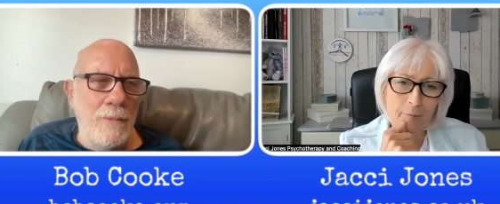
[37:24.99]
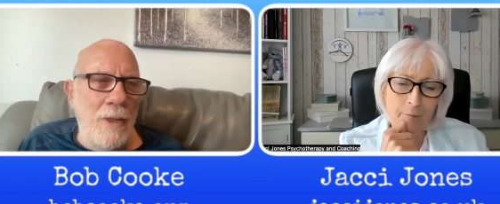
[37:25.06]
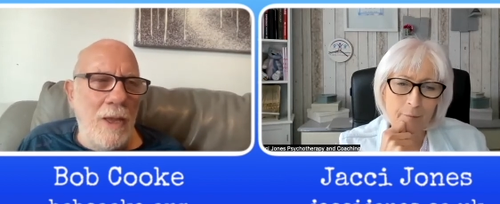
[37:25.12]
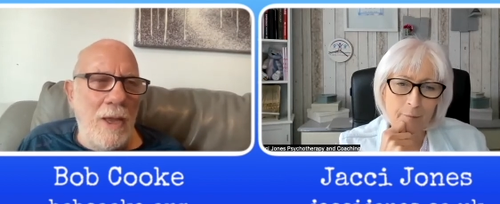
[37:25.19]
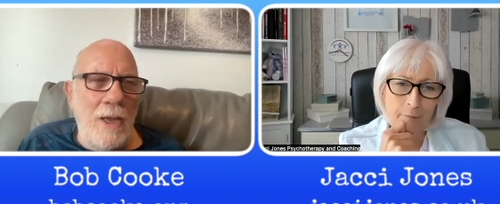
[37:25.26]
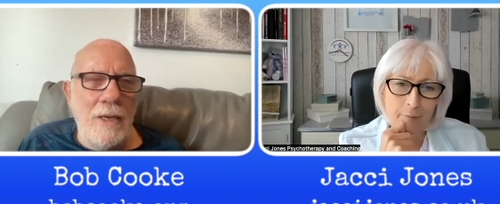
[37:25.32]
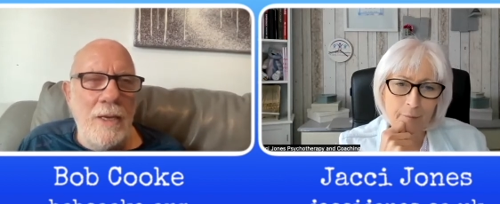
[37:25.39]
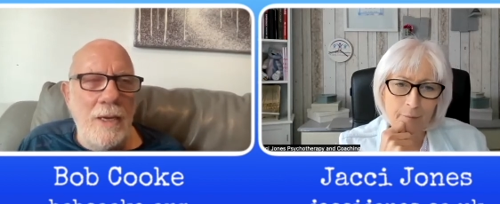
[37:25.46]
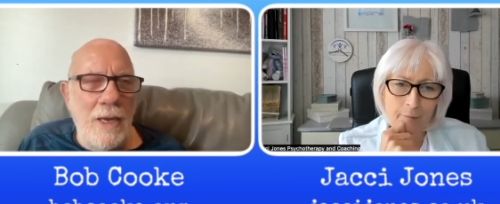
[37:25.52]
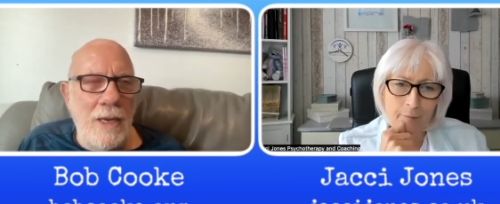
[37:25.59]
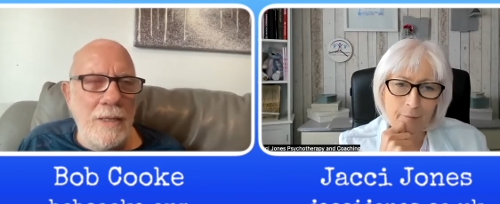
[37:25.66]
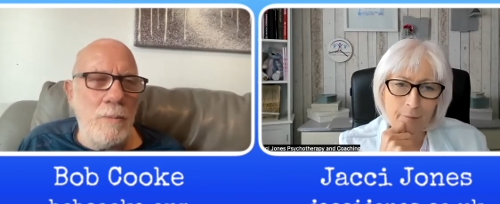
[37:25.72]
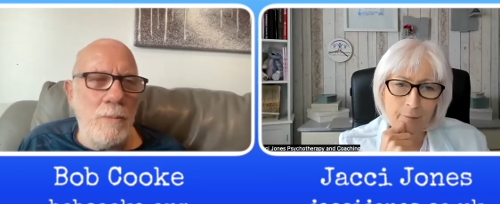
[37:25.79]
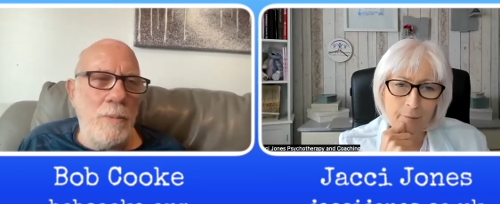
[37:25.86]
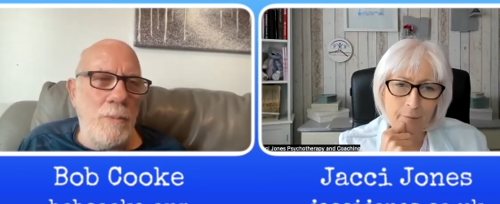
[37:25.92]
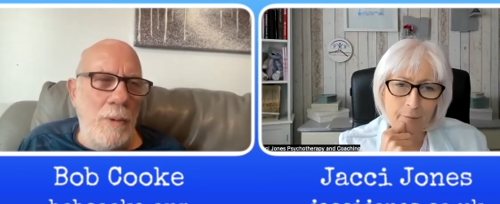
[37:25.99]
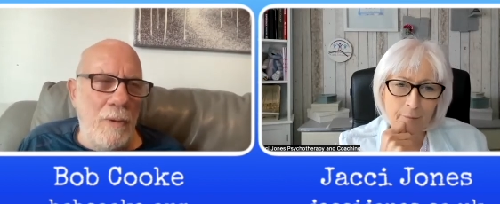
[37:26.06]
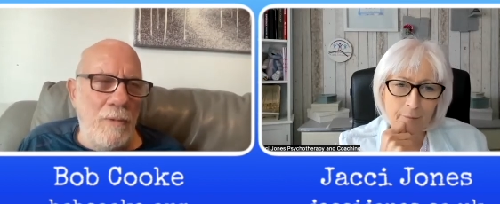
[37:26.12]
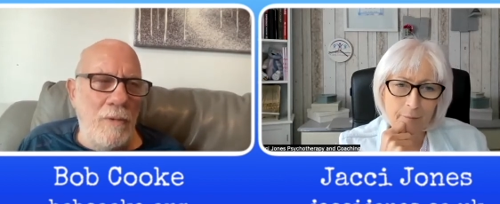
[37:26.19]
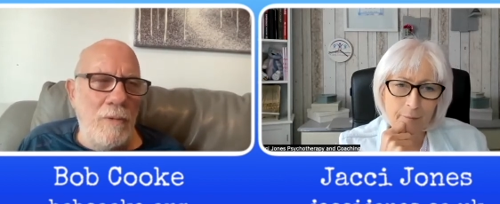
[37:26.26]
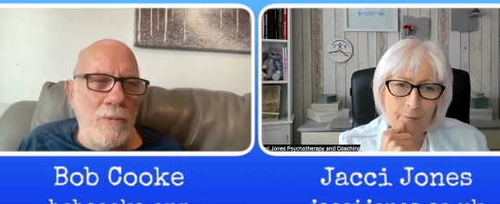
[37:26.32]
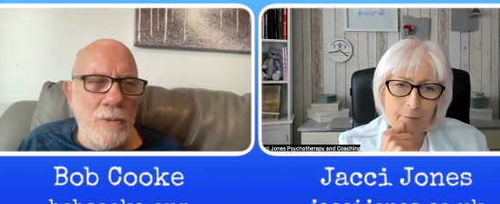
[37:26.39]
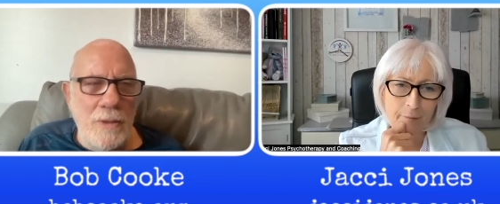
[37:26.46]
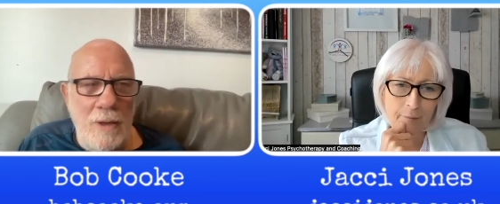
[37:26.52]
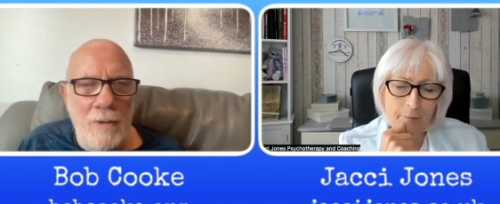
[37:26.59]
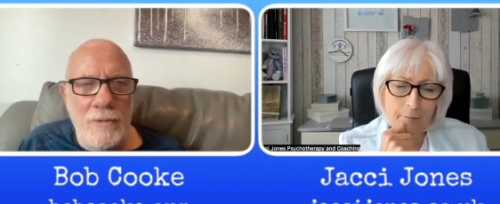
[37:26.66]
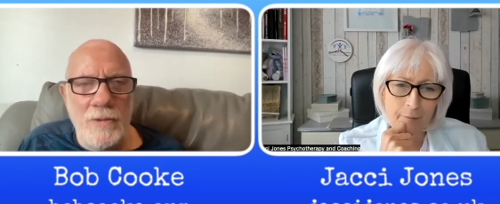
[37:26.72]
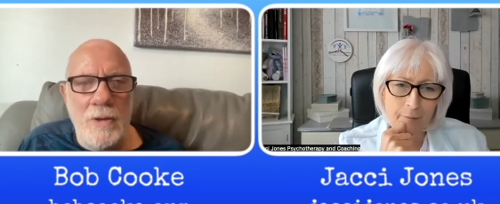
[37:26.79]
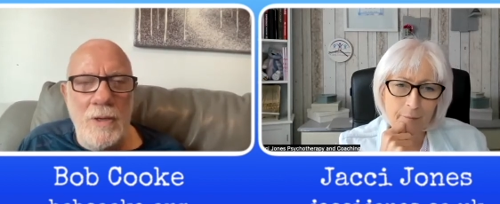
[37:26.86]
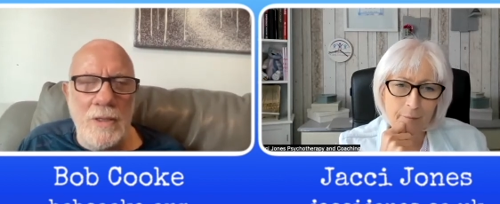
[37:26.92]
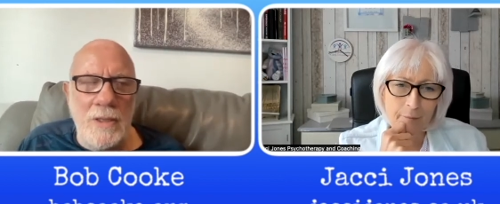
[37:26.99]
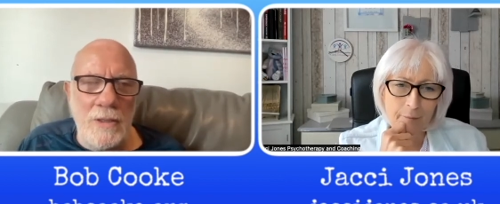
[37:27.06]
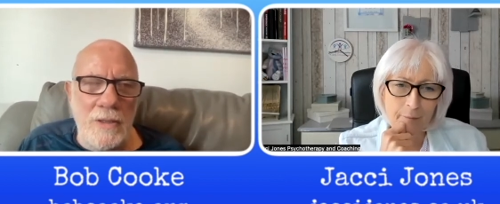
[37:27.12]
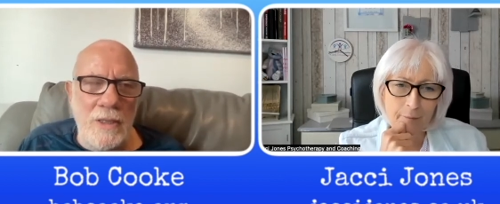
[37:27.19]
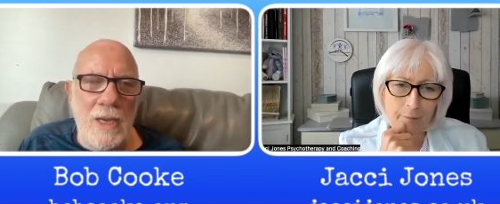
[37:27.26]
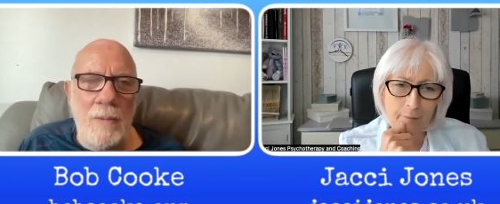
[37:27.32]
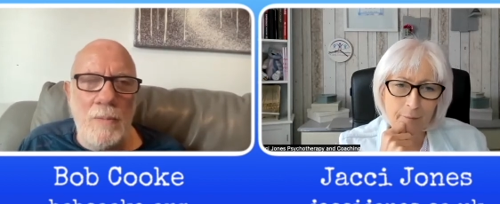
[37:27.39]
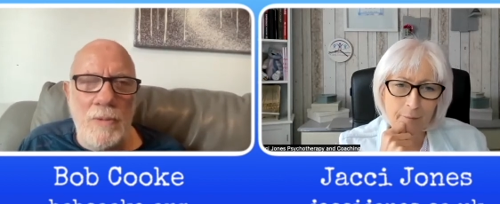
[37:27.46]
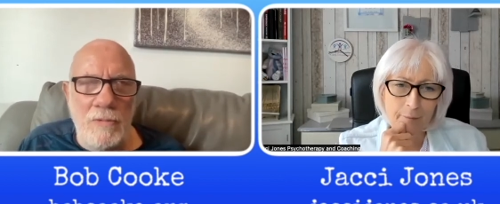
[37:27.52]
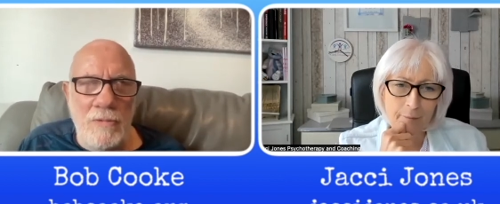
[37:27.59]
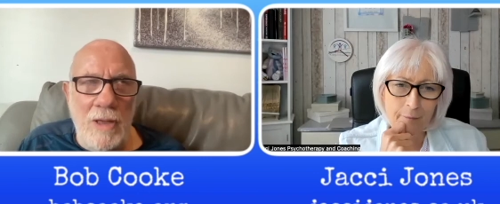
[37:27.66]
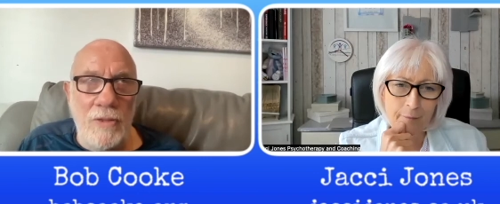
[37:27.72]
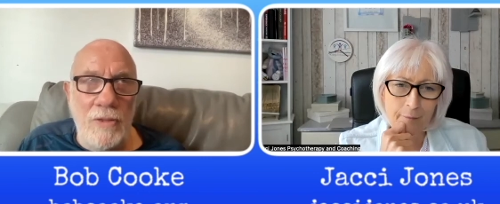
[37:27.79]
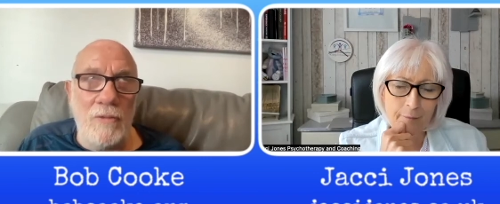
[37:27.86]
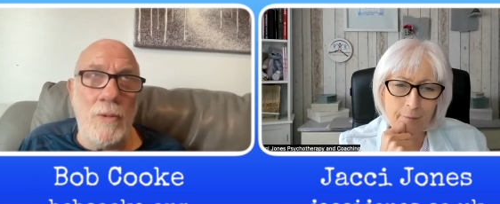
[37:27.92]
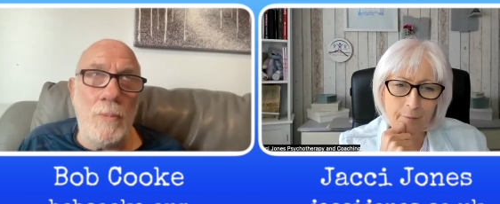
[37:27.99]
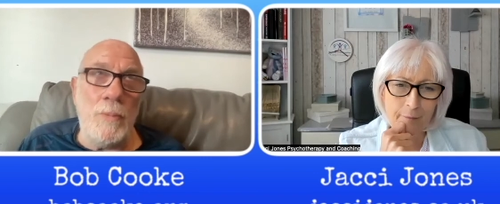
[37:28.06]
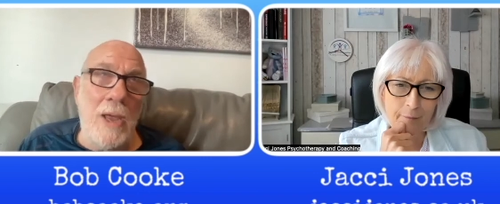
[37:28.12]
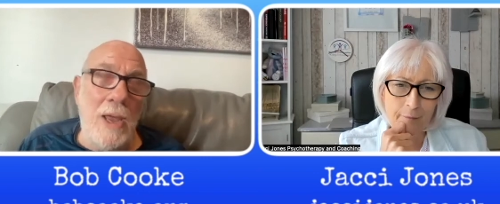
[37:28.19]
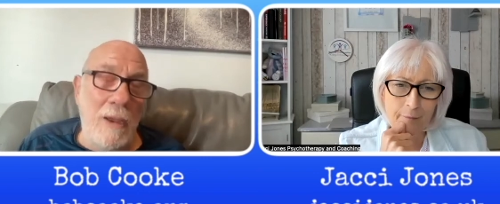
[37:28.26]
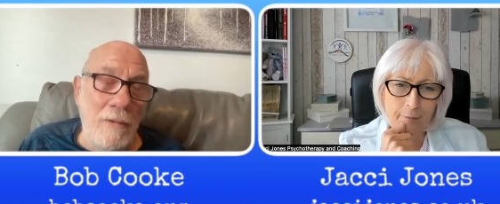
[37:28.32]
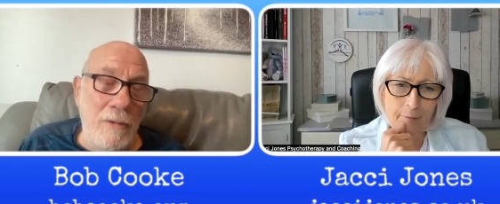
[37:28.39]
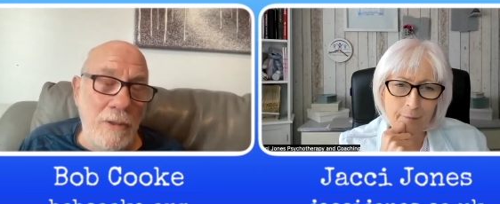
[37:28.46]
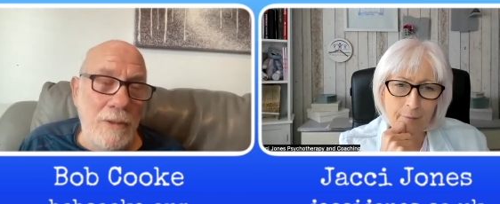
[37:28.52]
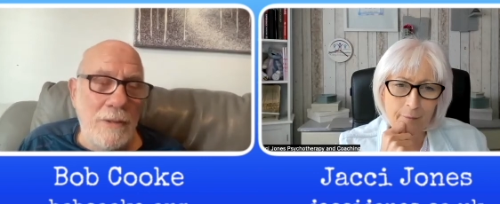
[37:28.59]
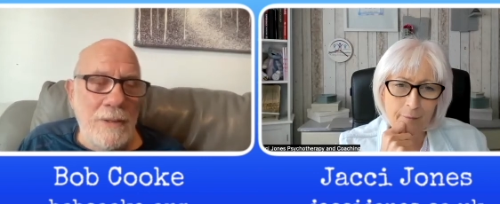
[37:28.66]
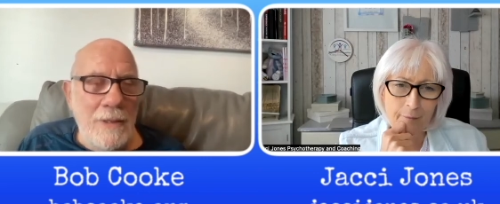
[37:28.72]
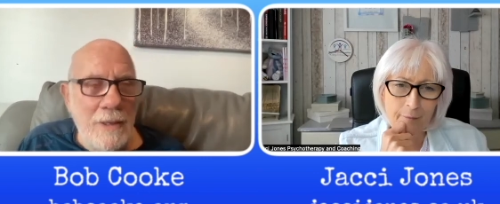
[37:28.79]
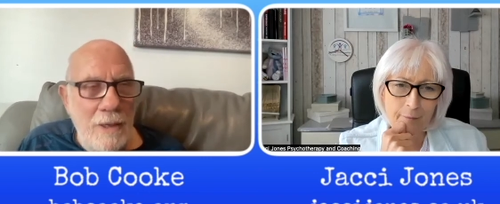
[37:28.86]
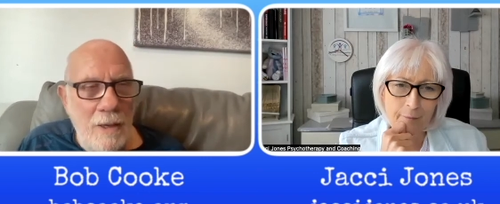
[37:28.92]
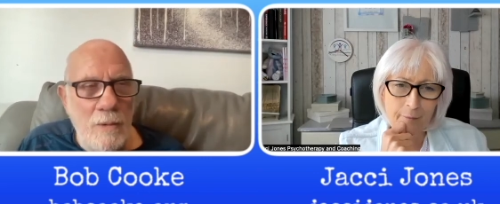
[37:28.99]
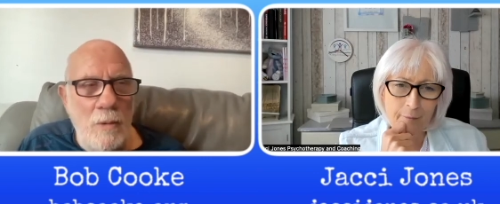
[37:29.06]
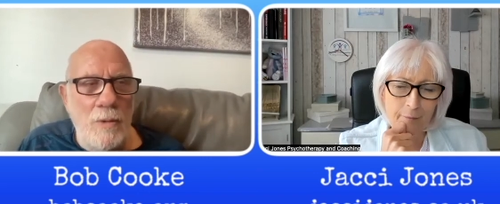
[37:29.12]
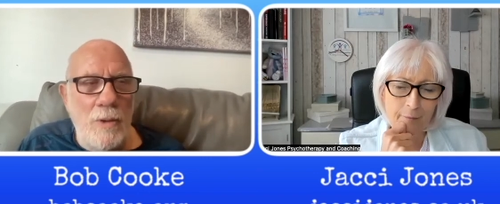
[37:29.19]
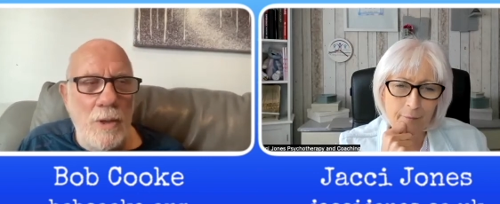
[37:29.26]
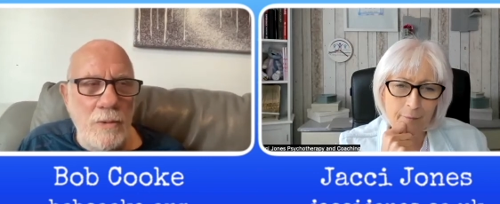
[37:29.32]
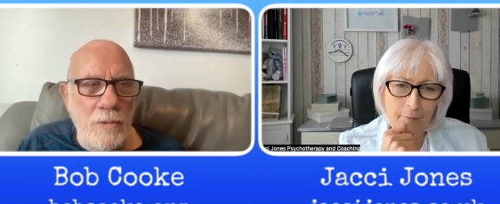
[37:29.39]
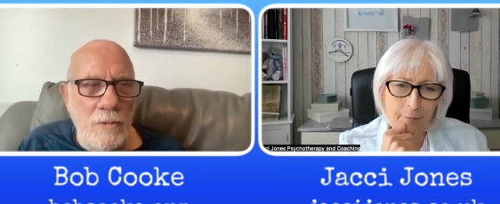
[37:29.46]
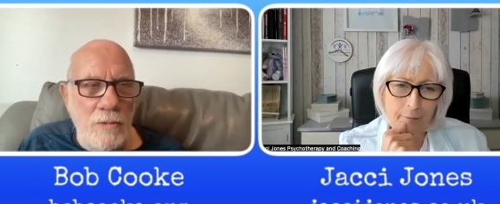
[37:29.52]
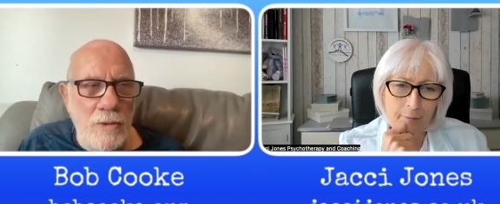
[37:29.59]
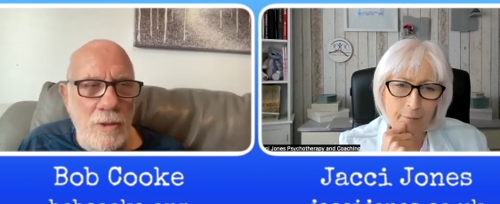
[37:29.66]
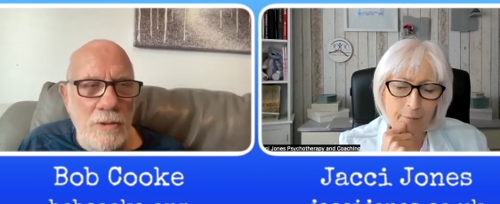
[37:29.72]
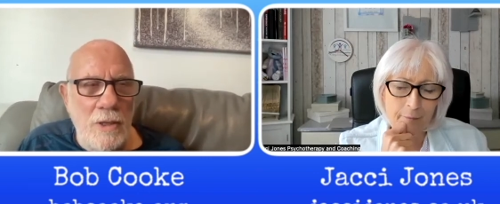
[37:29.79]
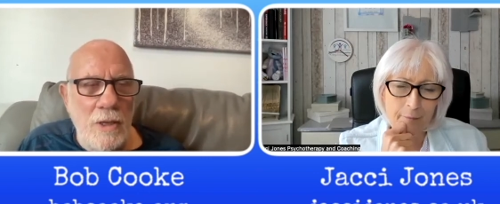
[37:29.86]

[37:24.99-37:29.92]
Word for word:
Speaker 1: And he had to be perfect for himself so he had to escape the wrath of the parent and all those sorts of things.